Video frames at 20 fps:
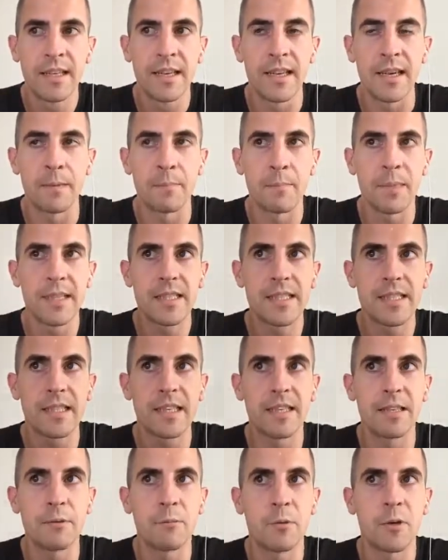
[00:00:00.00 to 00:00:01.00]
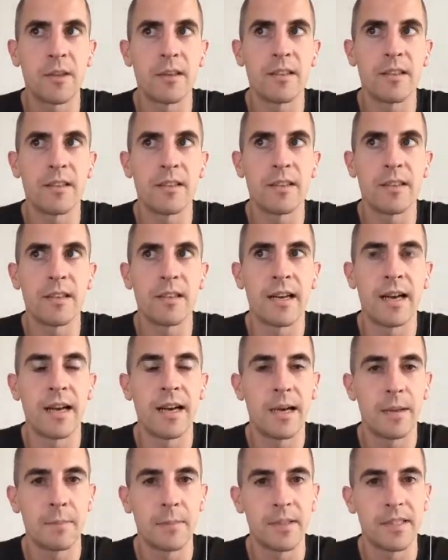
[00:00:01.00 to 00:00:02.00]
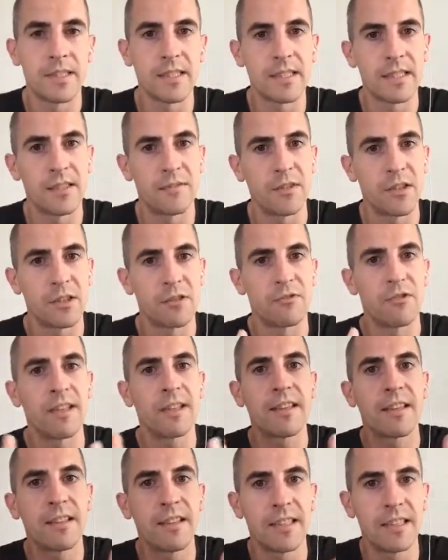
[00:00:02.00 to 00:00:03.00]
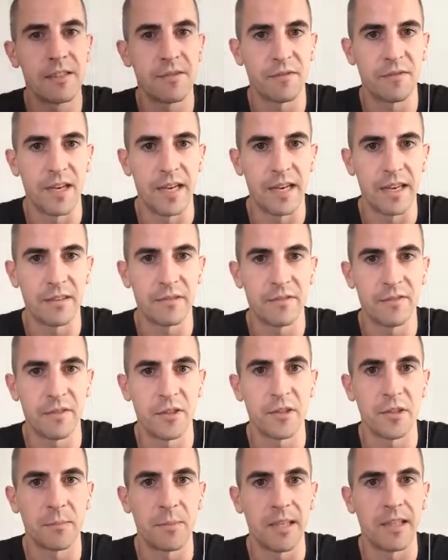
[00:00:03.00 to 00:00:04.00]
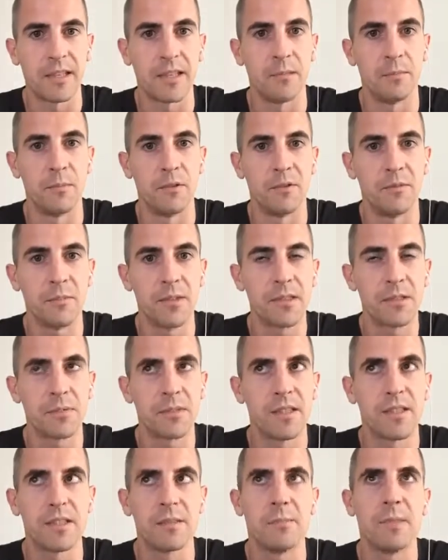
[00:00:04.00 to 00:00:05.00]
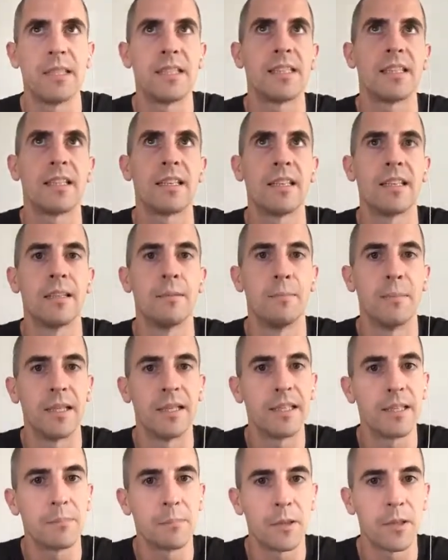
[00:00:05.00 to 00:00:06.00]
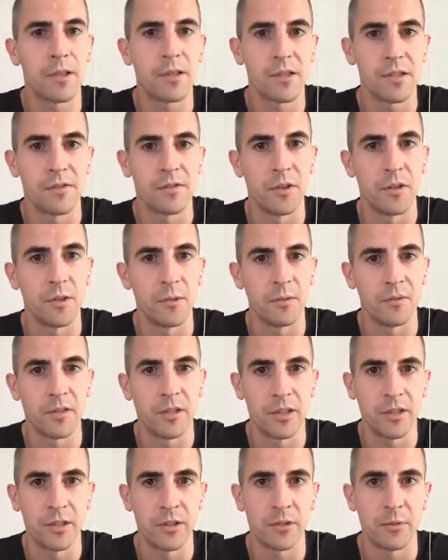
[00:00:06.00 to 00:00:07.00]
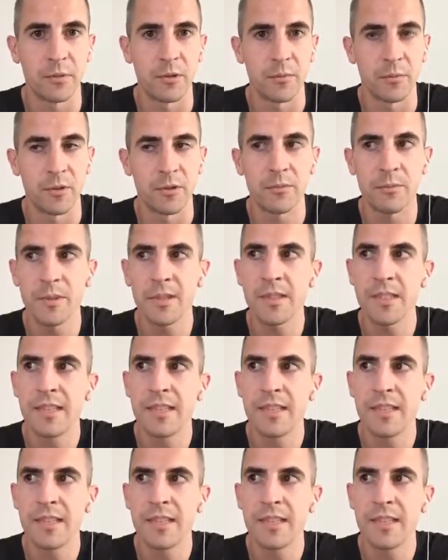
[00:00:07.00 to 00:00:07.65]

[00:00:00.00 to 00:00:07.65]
And basically what happens is if you strengthen these 5 fundamental movements, which are basically the building blocks of all human movement,